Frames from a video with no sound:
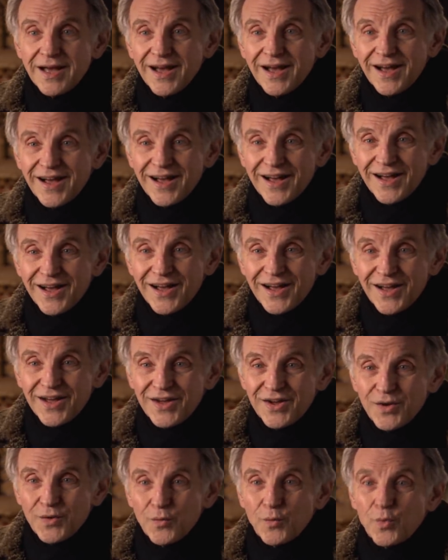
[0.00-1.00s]
uh,
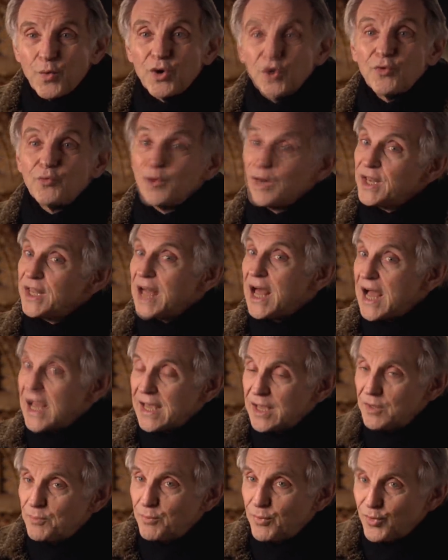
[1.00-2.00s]
were
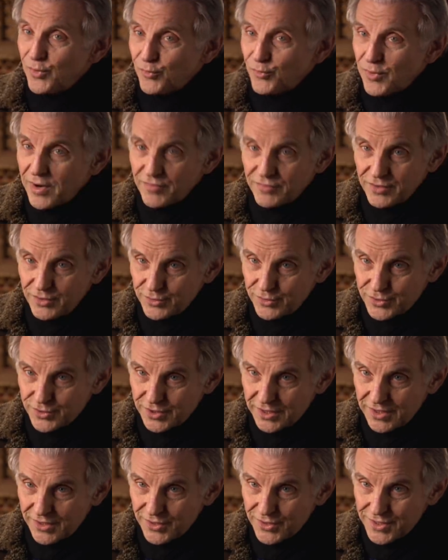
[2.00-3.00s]
reliable
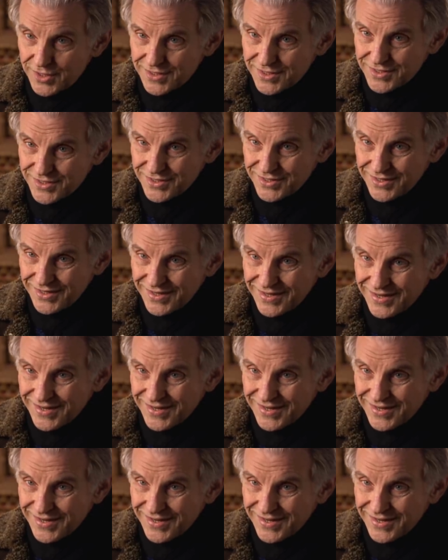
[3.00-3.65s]
revolutionaries.